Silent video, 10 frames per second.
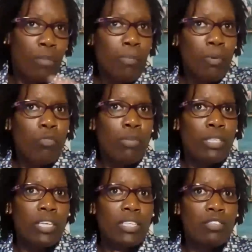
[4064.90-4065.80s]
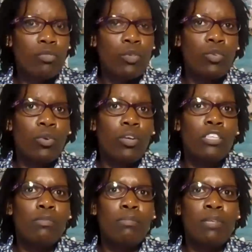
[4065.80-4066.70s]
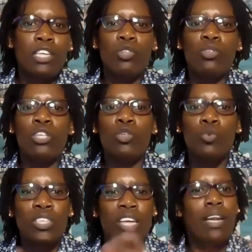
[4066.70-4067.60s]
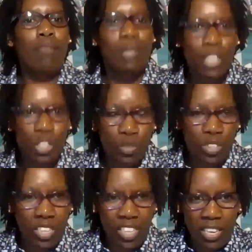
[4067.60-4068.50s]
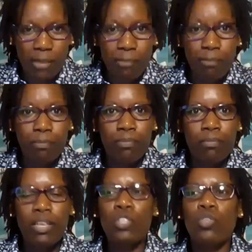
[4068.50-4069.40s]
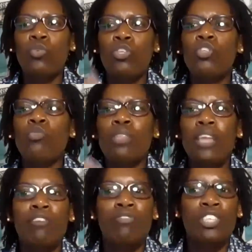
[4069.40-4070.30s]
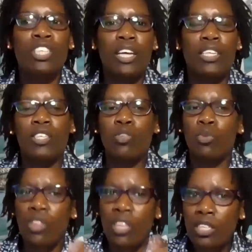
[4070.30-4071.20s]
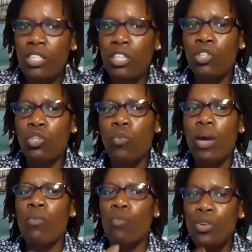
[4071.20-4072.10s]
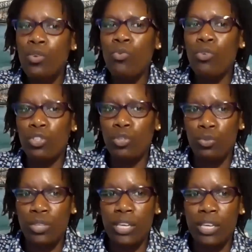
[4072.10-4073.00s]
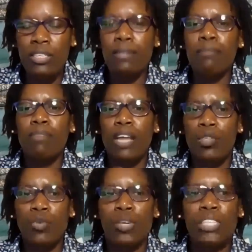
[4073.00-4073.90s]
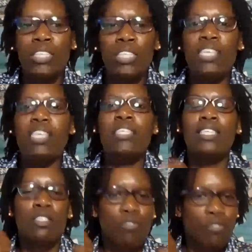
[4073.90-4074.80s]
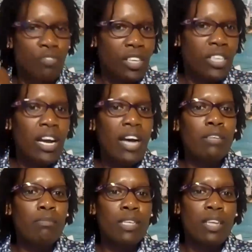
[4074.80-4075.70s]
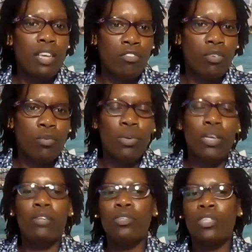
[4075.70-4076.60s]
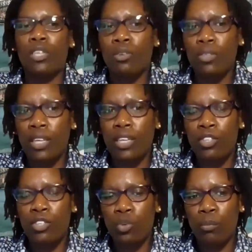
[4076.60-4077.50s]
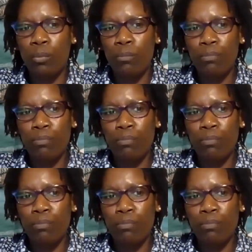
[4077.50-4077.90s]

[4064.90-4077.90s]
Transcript: the people who've been successful with scholarship application, they do 10 applications a year. And so you need to be that vigilant. So this is the reason why we do not do that. As you can see, it is very admin heavy. We cannot take on that job.